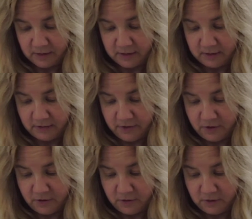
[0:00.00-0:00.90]

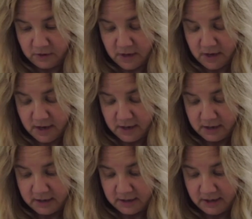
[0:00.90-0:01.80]
diffuse.
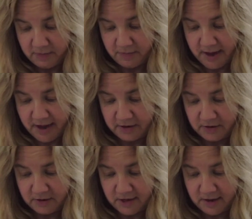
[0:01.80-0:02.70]
Sleep
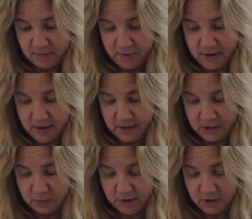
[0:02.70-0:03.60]
patterns can be
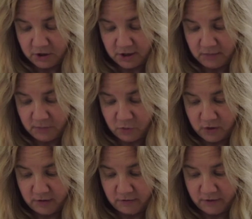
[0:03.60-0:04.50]
especially
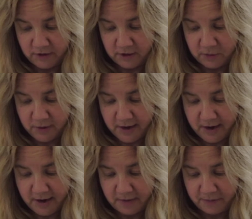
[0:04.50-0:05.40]
important for this
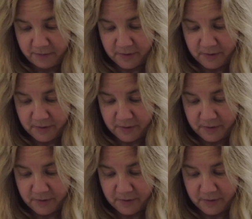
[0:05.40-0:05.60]
pair.